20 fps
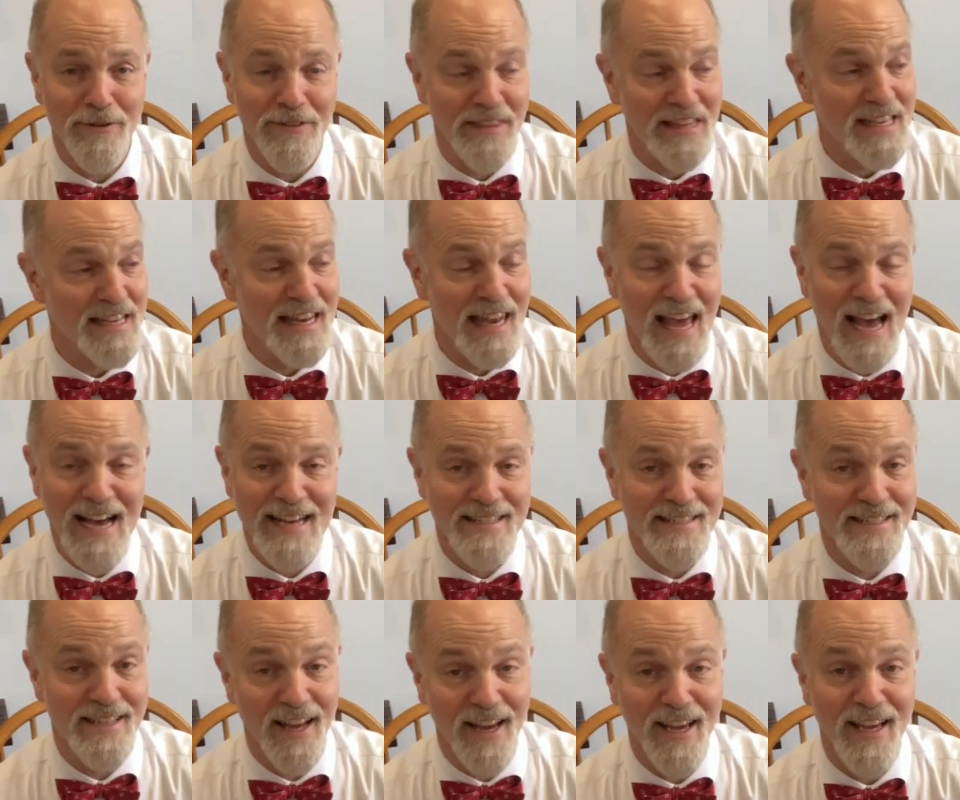the
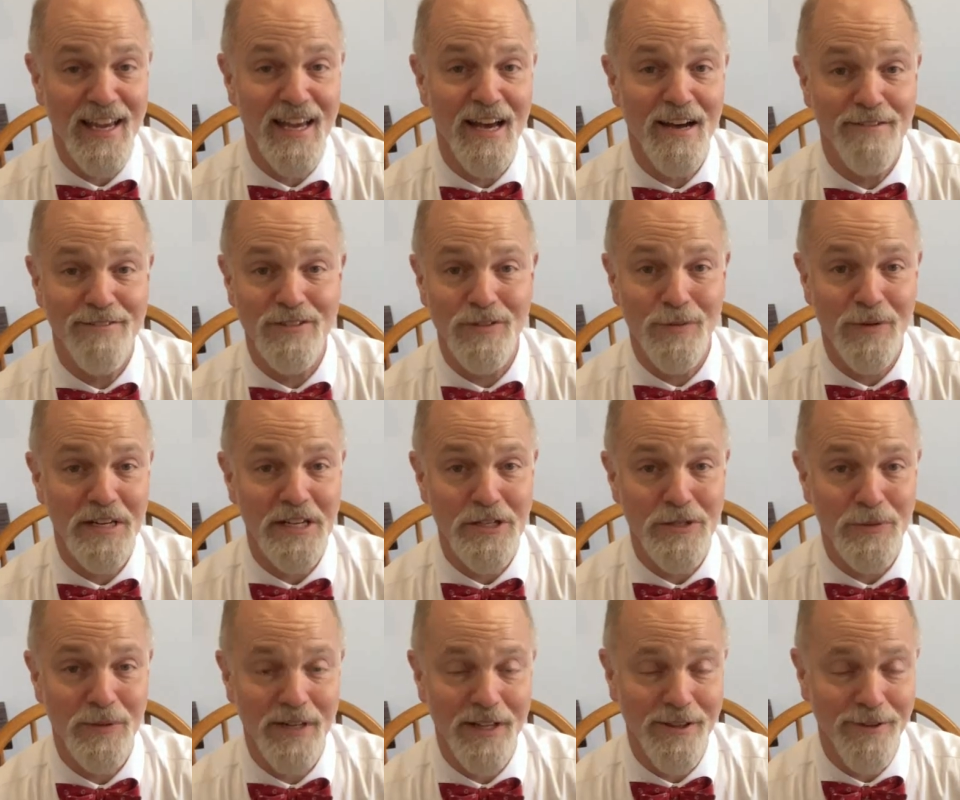last day of
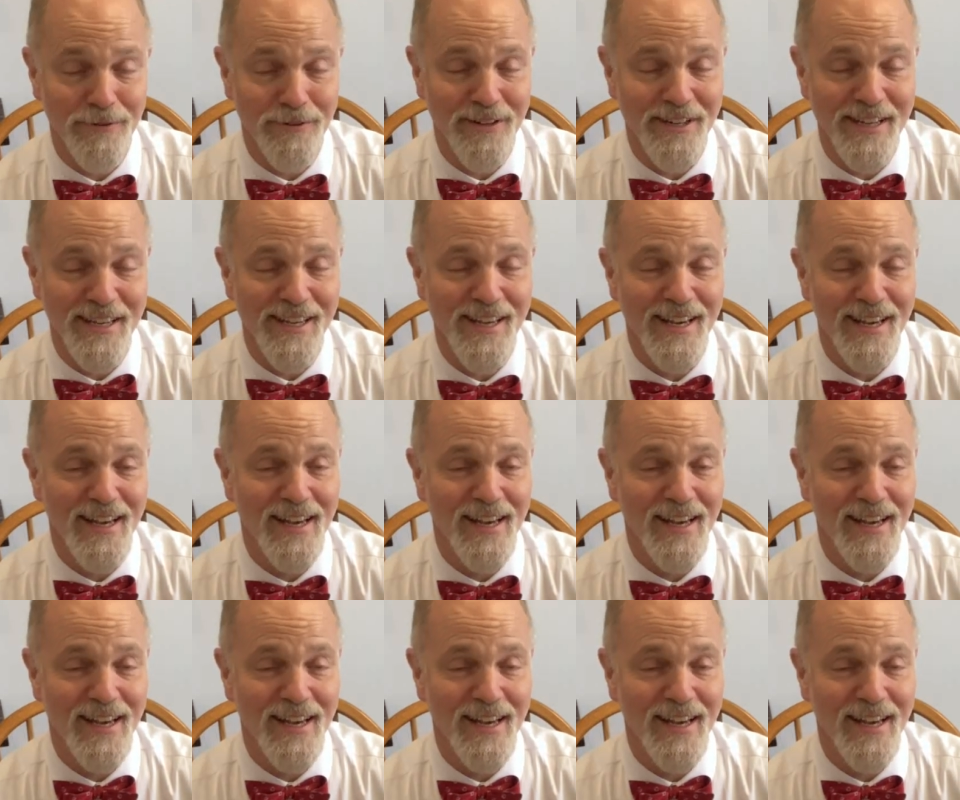2023,